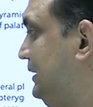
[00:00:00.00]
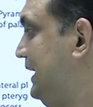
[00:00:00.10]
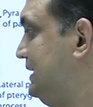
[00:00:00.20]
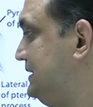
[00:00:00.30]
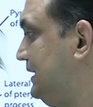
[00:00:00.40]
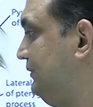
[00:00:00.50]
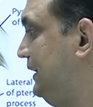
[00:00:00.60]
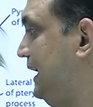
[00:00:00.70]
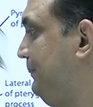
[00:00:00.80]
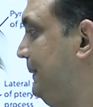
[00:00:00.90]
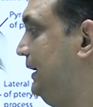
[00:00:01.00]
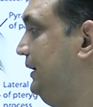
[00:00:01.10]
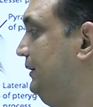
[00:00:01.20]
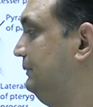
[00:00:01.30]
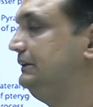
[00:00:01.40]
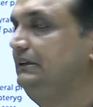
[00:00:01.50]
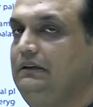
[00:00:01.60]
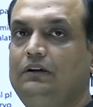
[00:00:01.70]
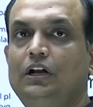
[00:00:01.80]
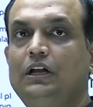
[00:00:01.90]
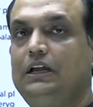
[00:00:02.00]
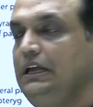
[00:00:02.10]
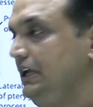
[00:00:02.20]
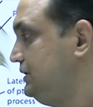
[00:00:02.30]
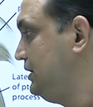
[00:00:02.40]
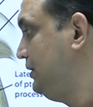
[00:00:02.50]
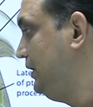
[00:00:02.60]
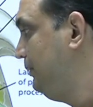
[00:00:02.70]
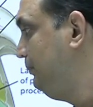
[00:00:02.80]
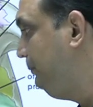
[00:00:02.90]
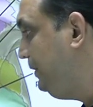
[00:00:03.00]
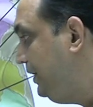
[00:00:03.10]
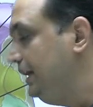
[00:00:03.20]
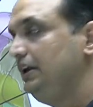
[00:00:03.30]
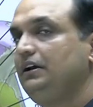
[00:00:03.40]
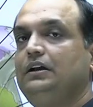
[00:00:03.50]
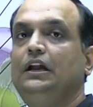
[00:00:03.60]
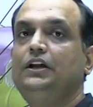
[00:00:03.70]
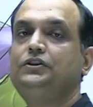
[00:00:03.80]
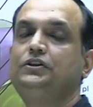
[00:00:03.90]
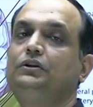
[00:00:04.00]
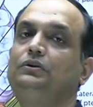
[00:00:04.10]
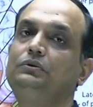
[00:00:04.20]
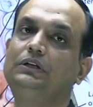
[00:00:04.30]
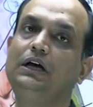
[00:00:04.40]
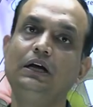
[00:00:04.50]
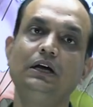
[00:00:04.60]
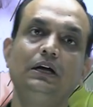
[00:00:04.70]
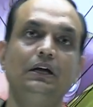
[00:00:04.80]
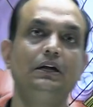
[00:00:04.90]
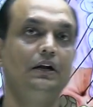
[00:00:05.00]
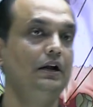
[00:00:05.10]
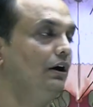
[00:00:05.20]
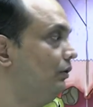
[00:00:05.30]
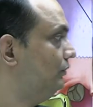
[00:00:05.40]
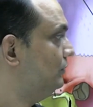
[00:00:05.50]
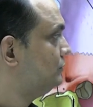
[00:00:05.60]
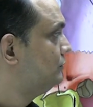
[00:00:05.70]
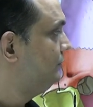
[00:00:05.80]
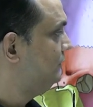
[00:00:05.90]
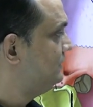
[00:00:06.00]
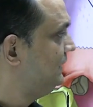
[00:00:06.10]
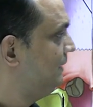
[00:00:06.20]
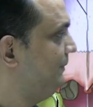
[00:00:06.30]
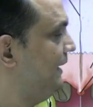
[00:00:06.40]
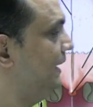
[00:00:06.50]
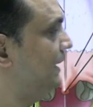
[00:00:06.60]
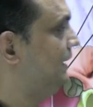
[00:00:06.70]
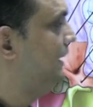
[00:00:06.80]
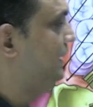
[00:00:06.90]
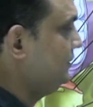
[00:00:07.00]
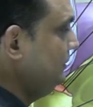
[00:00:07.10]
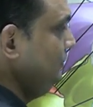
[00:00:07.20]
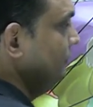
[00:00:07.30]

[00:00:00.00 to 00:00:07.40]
tensor veli palatini muscle is in medial relation to the nerve. So, if you see the medial relation,